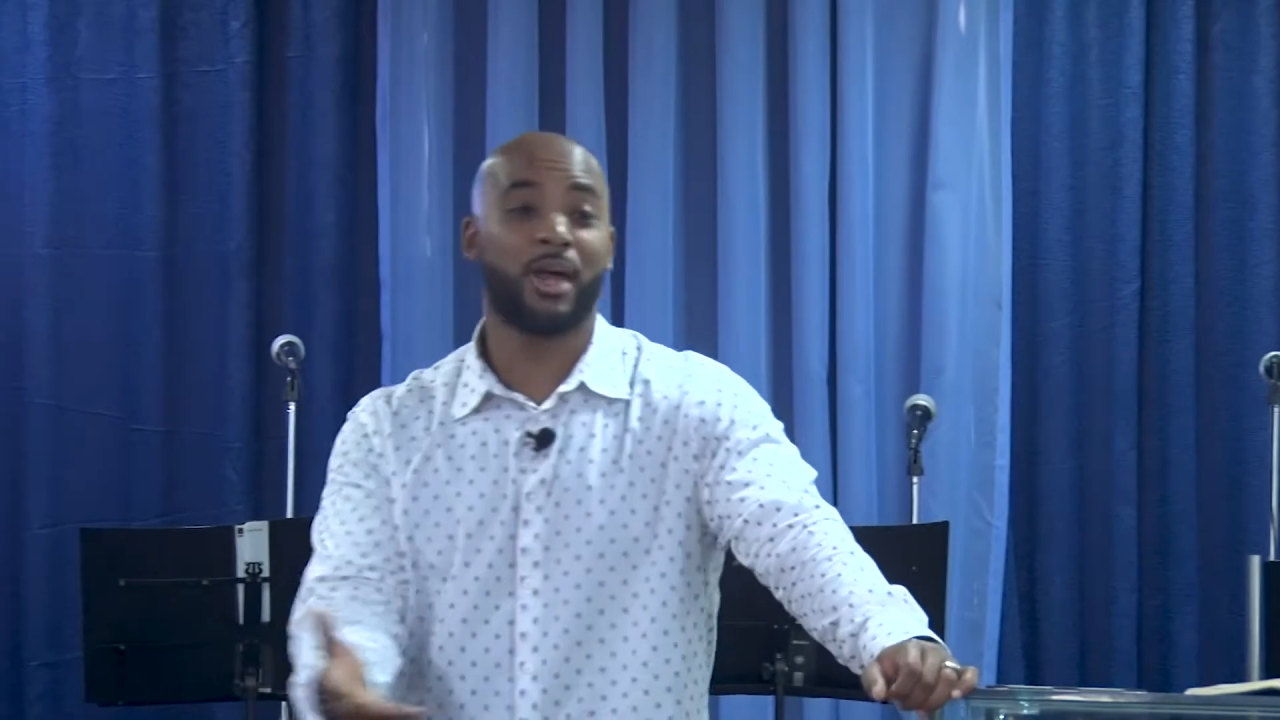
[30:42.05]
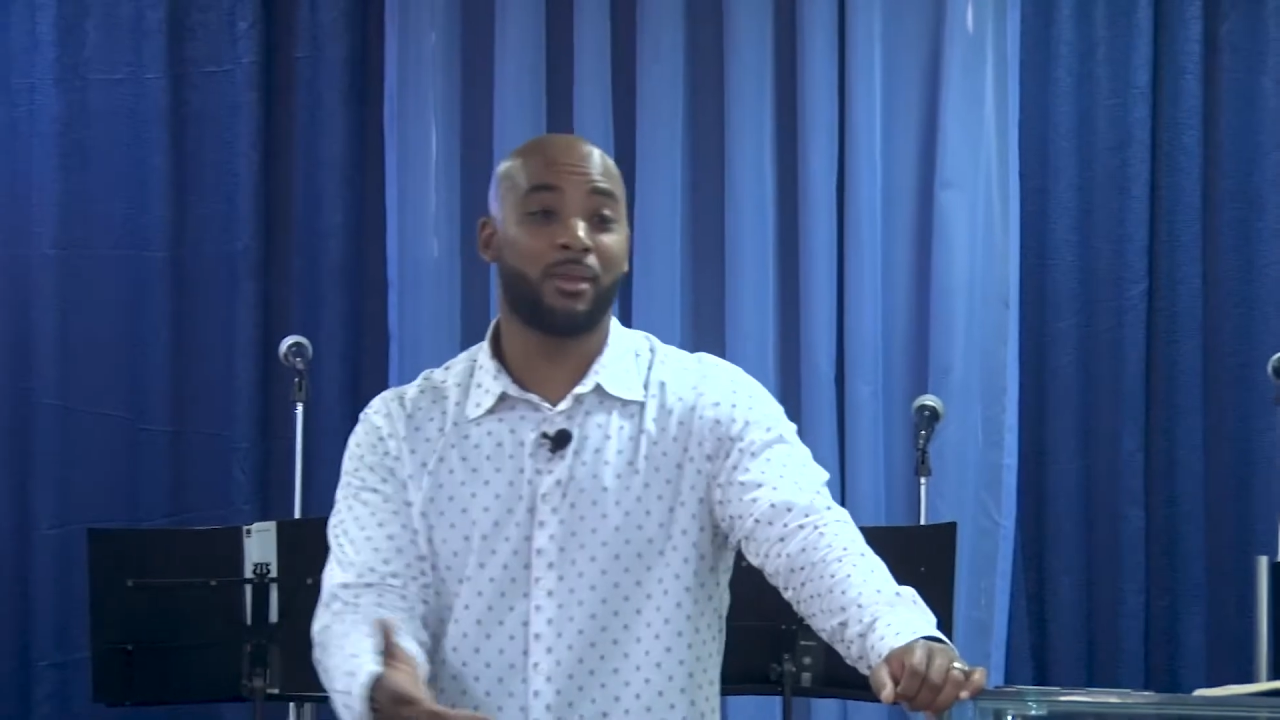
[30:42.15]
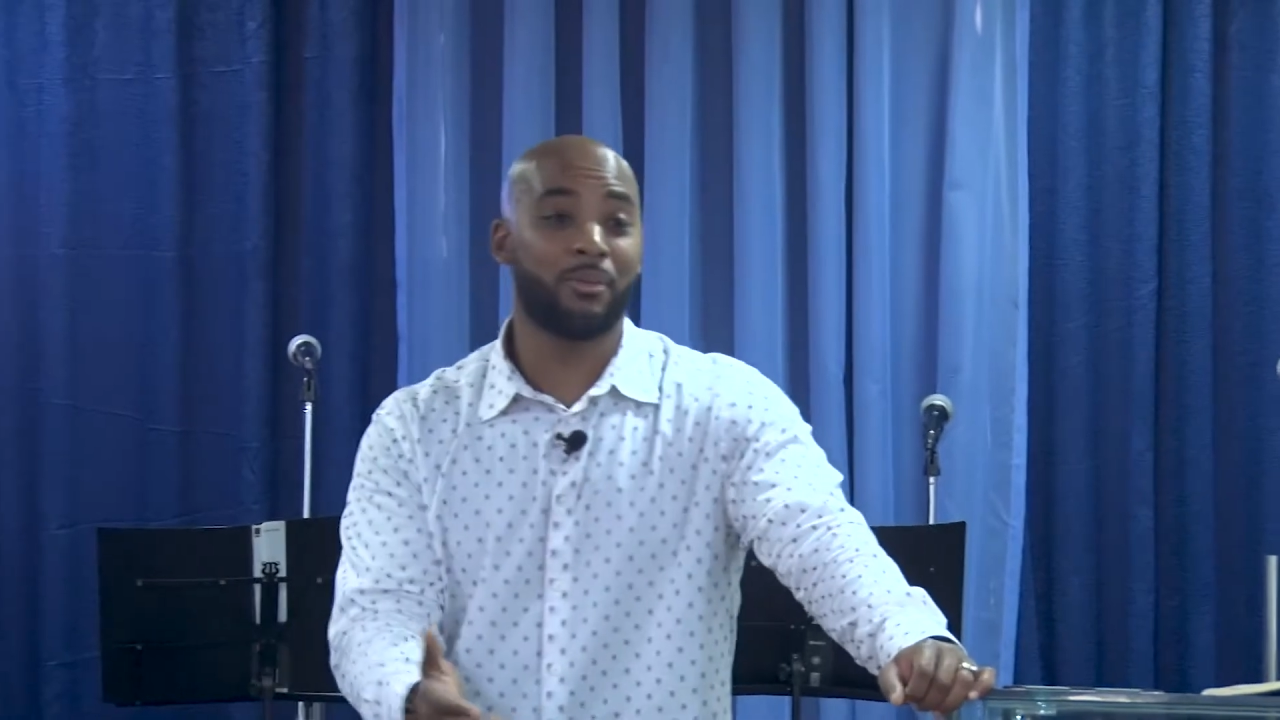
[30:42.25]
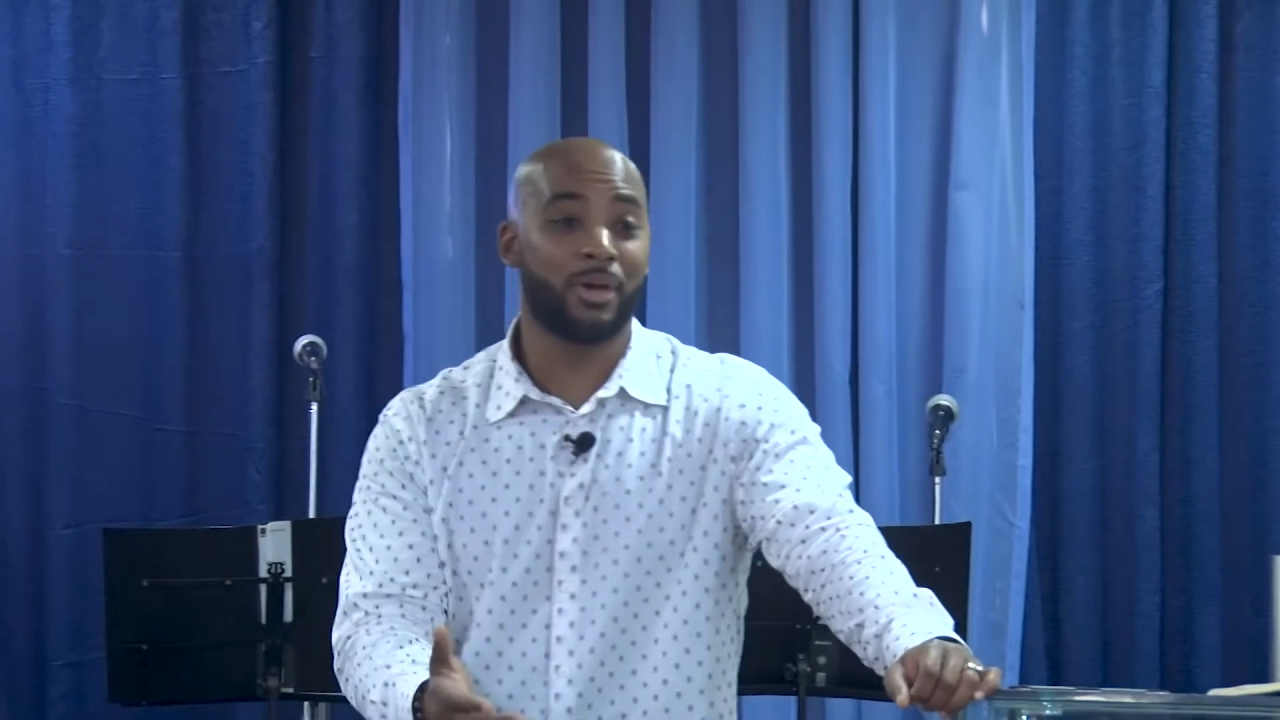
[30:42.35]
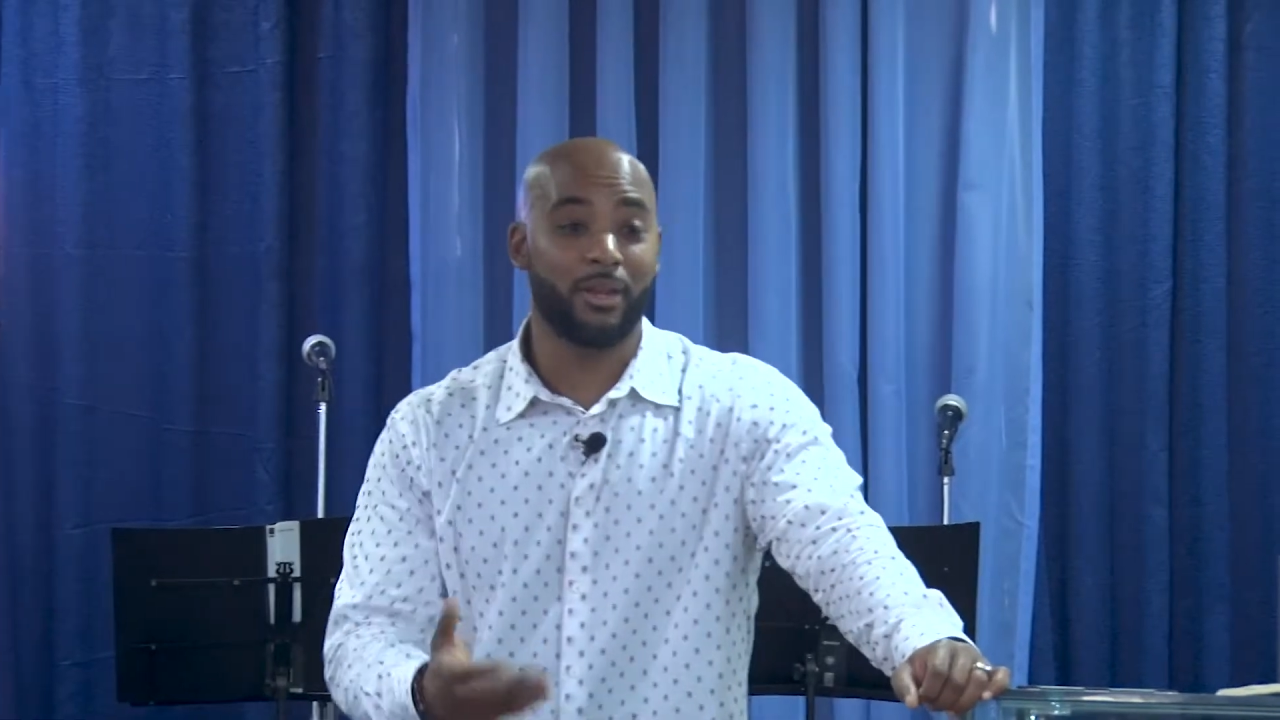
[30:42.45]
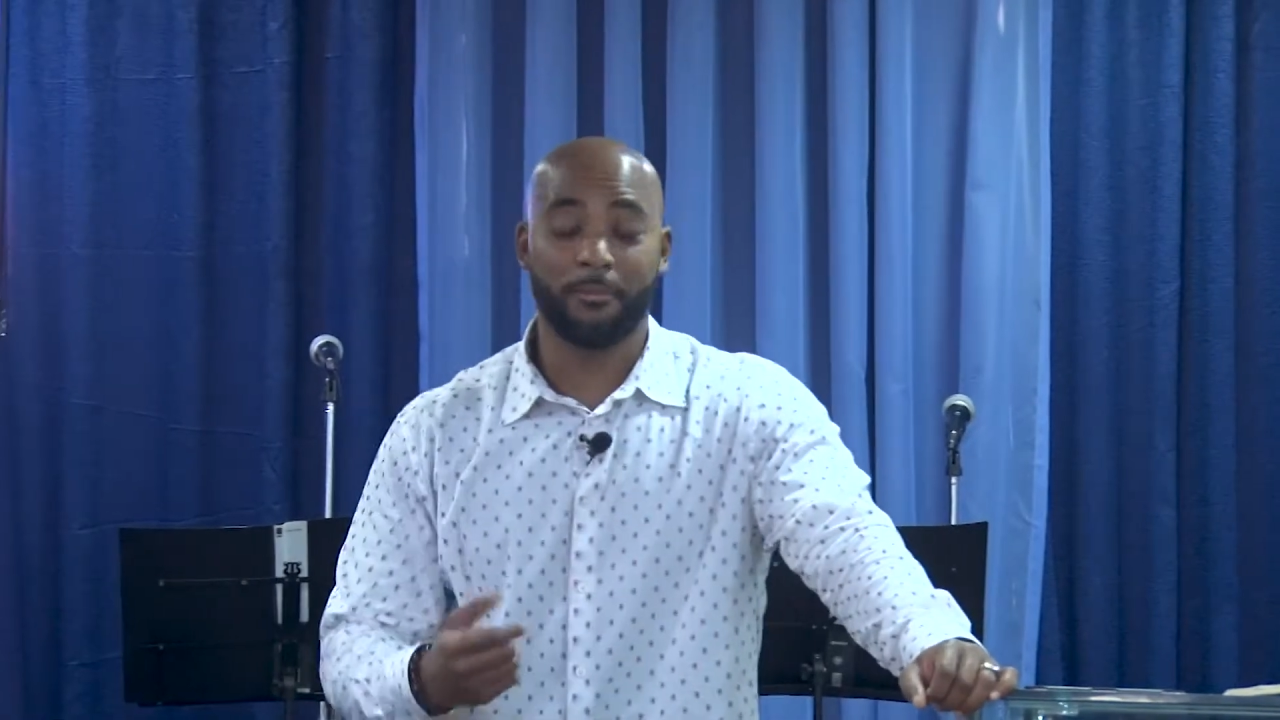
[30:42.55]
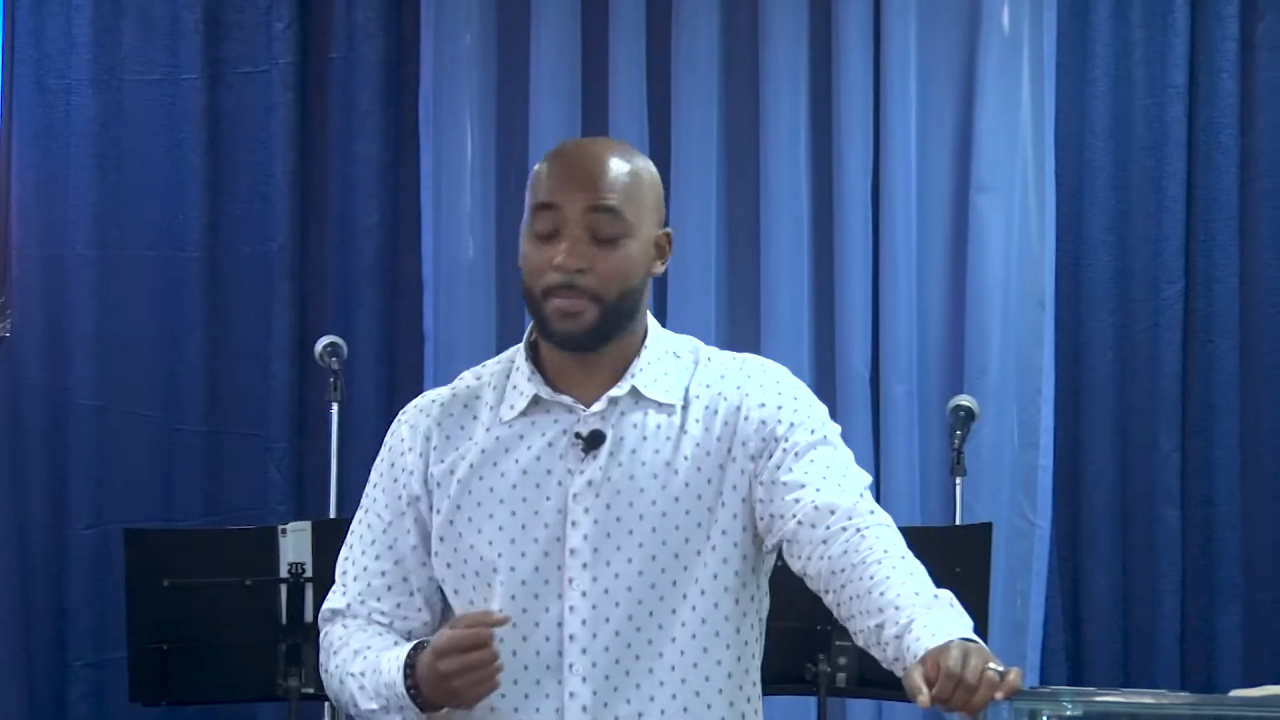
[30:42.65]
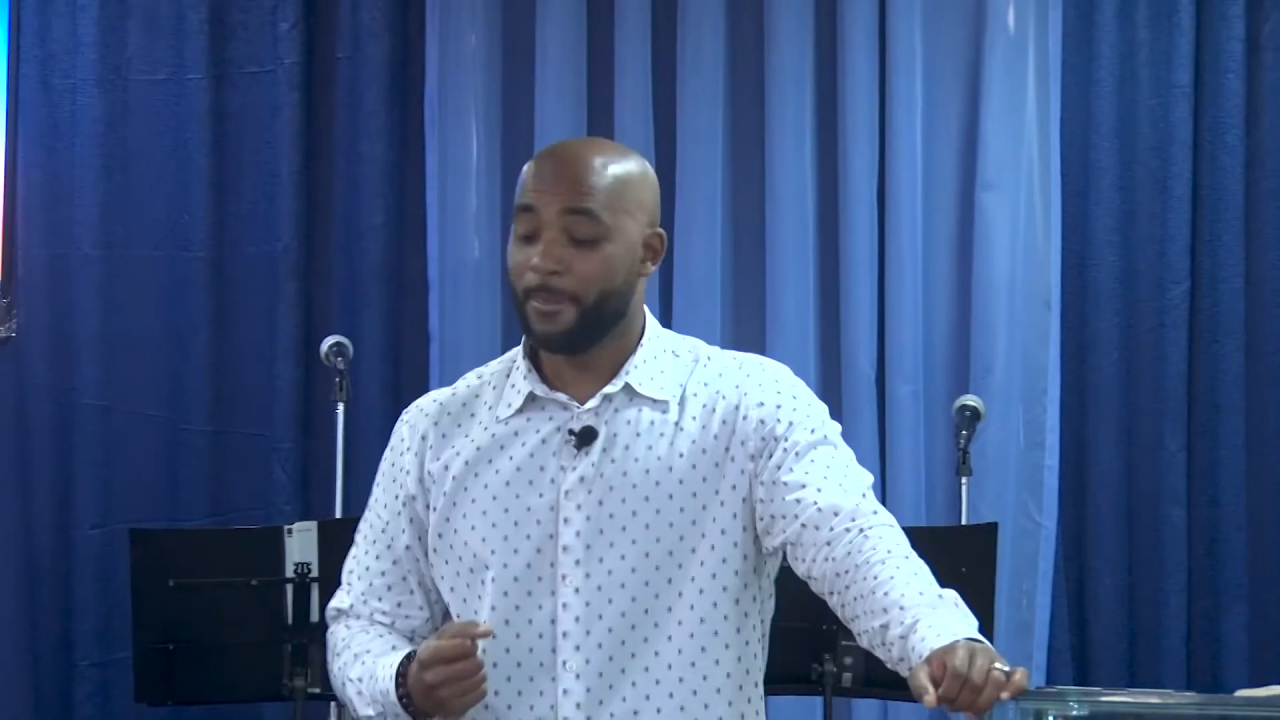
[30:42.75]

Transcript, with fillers: lot of money,